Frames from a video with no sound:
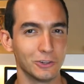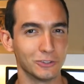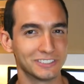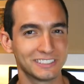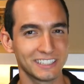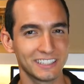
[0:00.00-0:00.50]

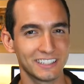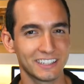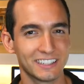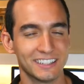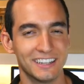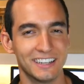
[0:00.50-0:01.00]

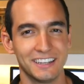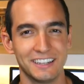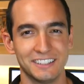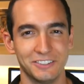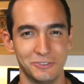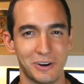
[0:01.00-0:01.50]
Lucinda,
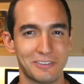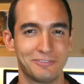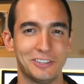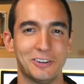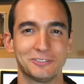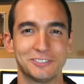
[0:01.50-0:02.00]
and the
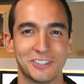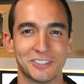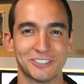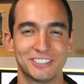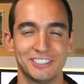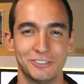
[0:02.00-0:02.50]
drafting of the
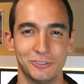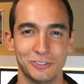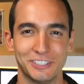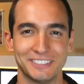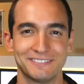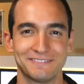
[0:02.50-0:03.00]

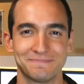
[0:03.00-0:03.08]
Constitution.